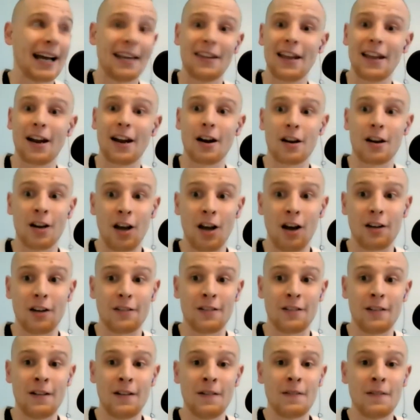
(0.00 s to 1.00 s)
and they are not.
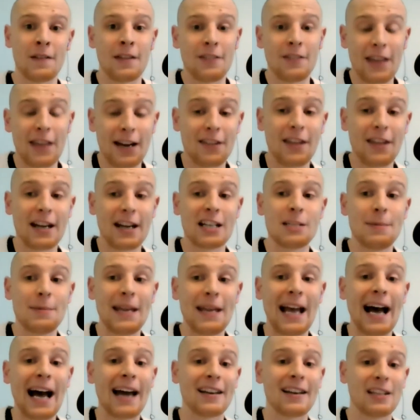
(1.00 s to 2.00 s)
They are there to be
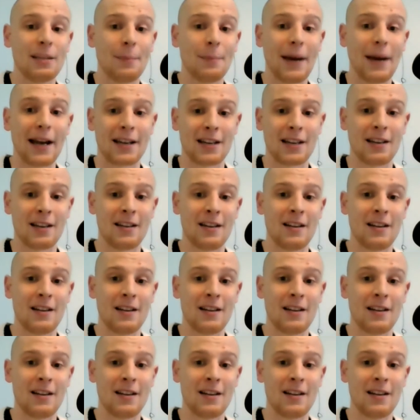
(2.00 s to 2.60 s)
had at the back.